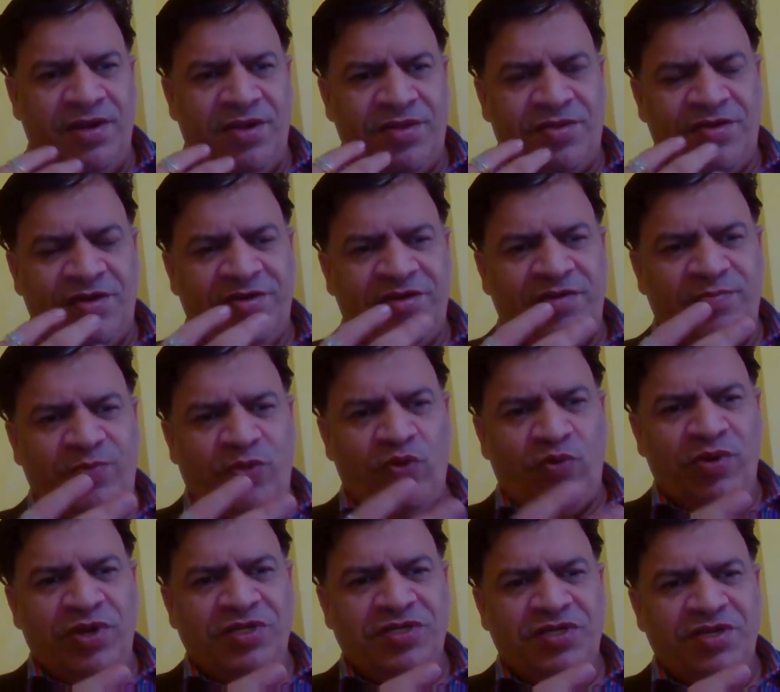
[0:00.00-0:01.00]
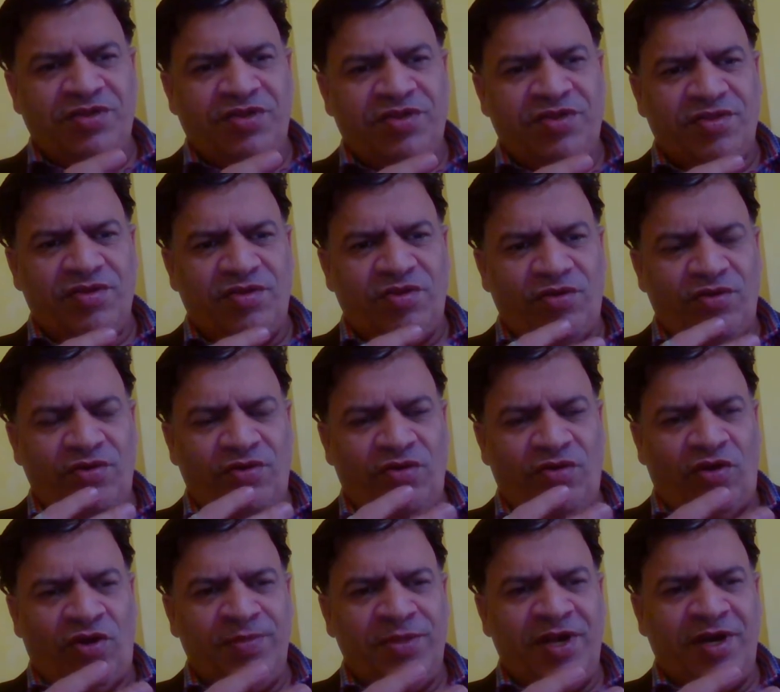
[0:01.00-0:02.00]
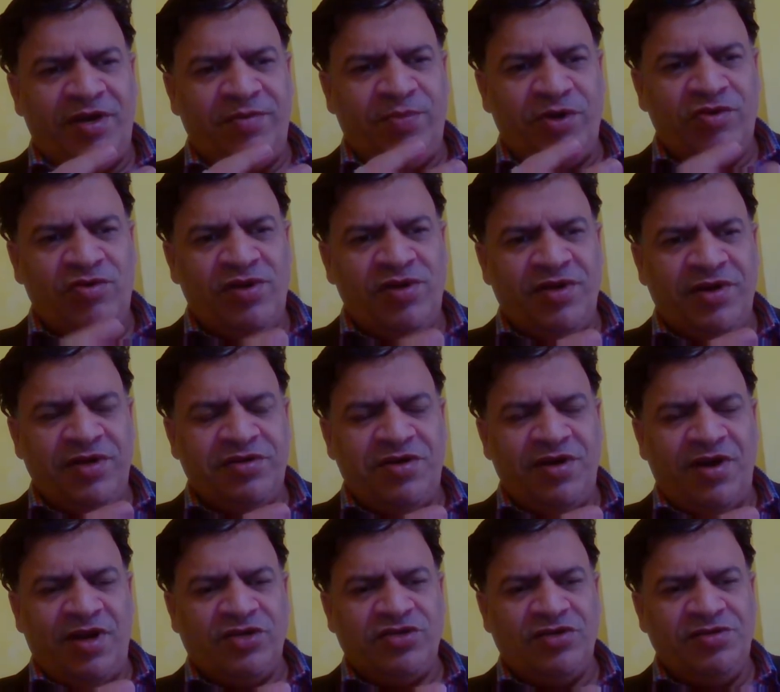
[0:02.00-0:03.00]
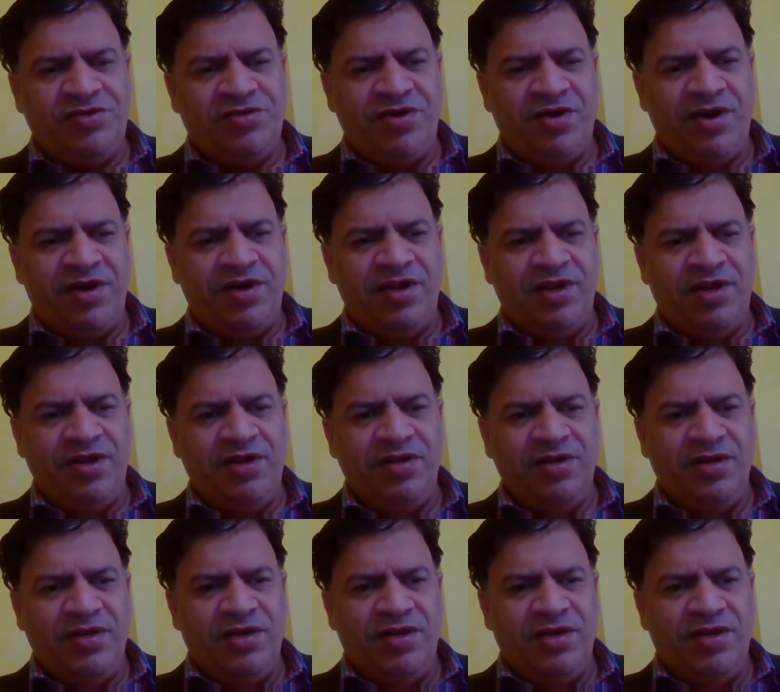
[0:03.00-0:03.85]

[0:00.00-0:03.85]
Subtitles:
certain provisions of that particular international treaty